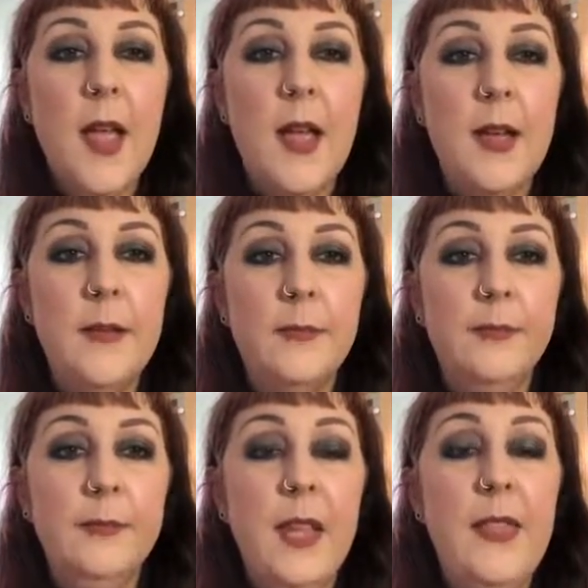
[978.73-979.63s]

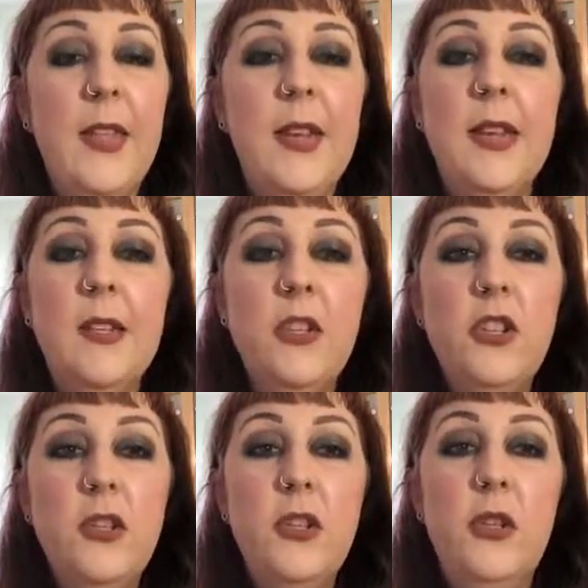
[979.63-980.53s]
And then in
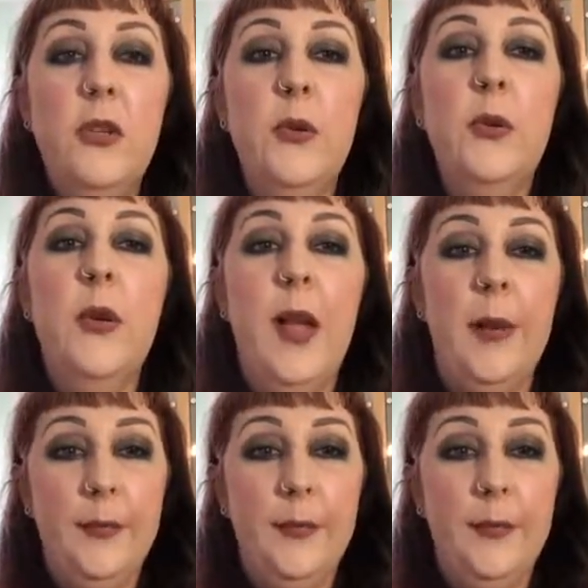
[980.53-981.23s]
addition to